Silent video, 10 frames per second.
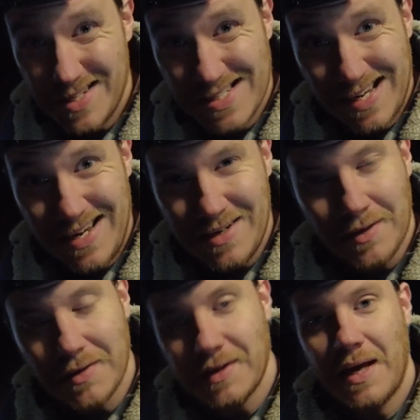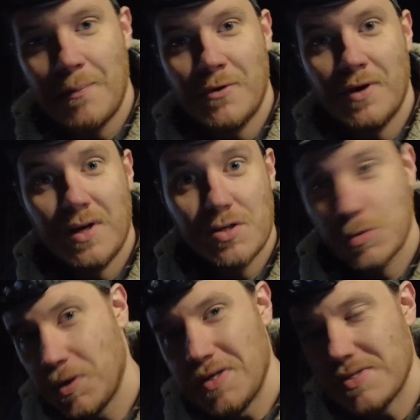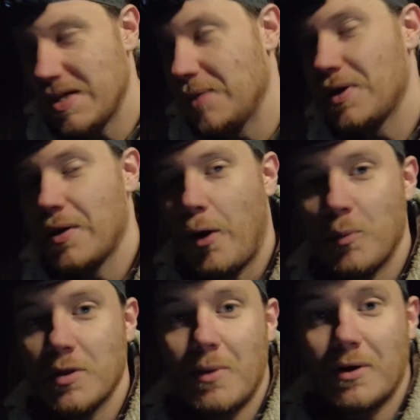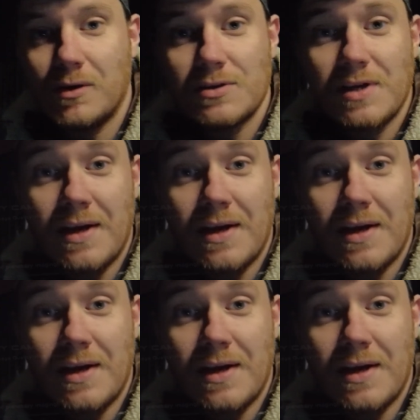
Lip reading: the design of the camera and just what you see when you open the box.